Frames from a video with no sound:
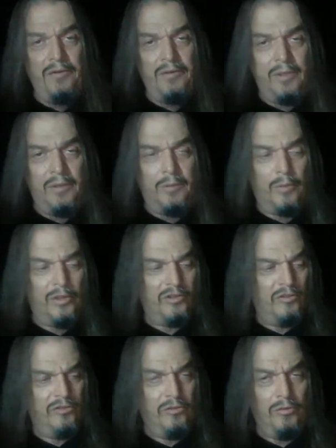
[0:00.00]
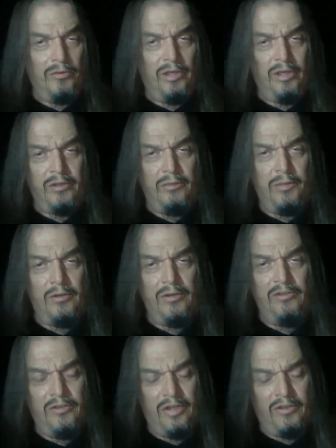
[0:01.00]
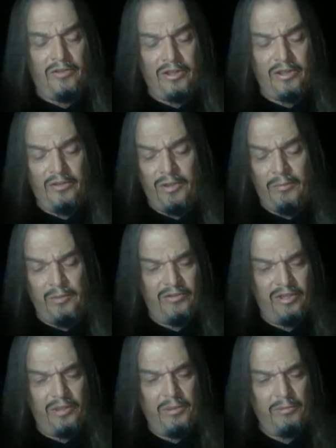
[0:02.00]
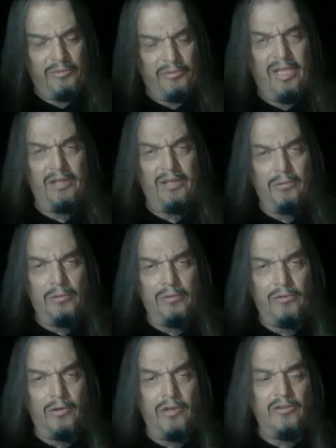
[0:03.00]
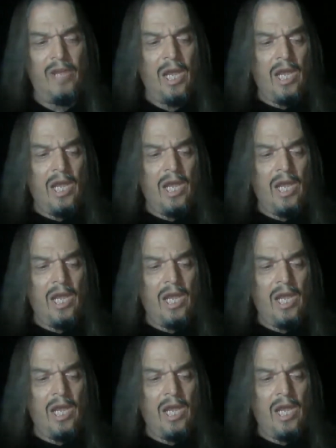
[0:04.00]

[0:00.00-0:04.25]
You know, I'm watching pseudo documentaries and things like this, and I'm listening to people's anecdotal stories.